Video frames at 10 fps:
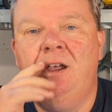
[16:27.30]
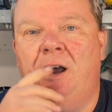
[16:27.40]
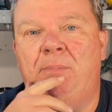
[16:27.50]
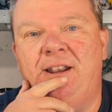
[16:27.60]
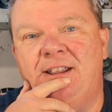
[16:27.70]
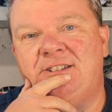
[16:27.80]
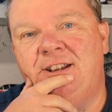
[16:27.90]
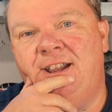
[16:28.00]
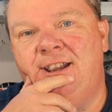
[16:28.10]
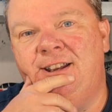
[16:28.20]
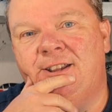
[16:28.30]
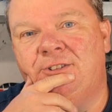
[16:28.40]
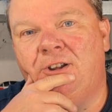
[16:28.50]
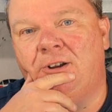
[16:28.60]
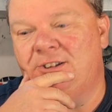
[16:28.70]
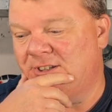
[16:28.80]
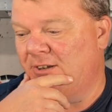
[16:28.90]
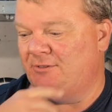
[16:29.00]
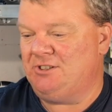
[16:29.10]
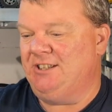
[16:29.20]
I bet there's Canadian dollars, and
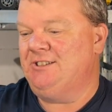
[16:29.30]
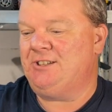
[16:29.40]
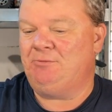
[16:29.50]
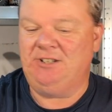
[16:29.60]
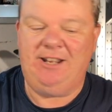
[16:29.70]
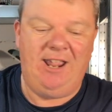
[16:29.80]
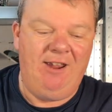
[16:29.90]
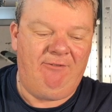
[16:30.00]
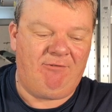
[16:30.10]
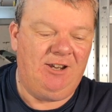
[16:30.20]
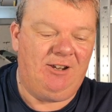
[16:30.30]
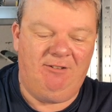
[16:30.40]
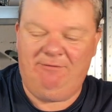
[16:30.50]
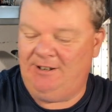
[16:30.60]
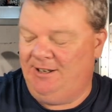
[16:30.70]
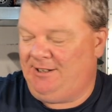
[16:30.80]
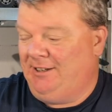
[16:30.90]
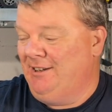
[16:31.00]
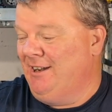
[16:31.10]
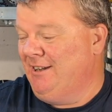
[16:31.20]
I've just insulted every
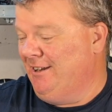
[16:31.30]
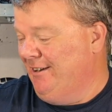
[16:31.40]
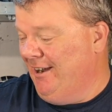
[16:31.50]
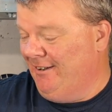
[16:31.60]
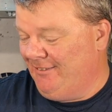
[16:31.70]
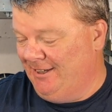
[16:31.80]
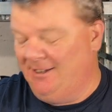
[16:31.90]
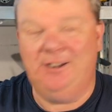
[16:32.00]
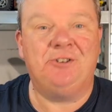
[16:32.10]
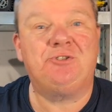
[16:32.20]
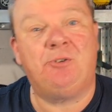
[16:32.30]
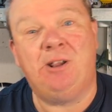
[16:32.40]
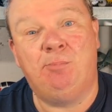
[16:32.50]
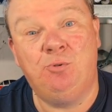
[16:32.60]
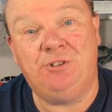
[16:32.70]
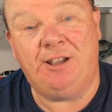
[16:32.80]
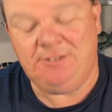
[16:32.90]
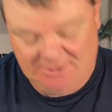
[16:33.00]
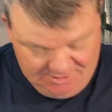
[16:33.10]
Canadian out there. Sorry about that.